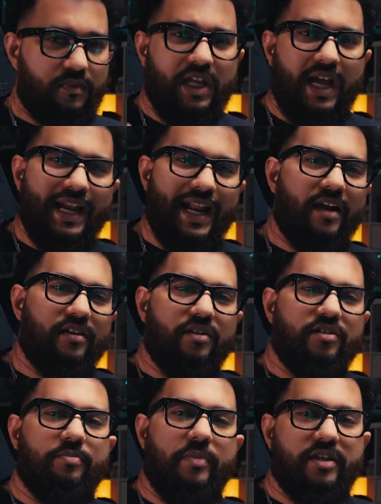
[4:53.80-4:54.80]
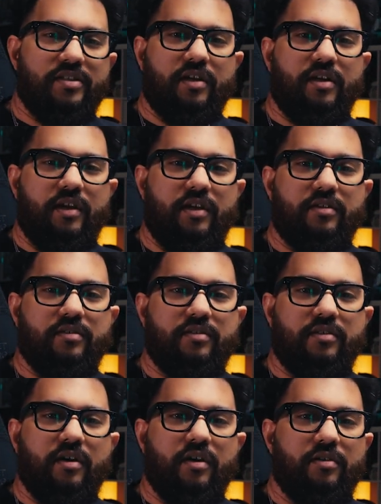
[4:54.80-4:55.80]
An actor is basically
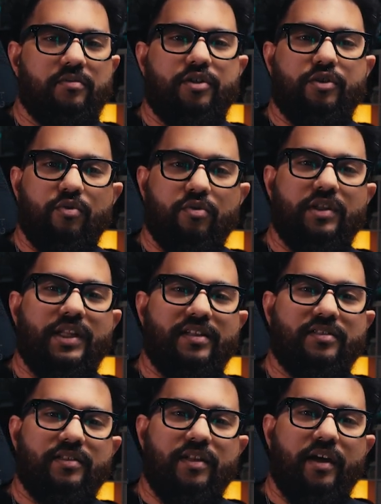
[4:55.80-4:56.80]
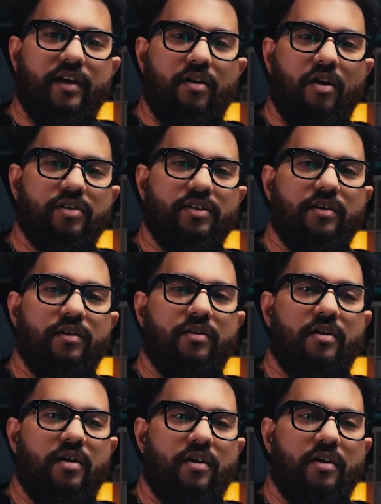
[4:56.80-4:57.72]
the tool that's there, or the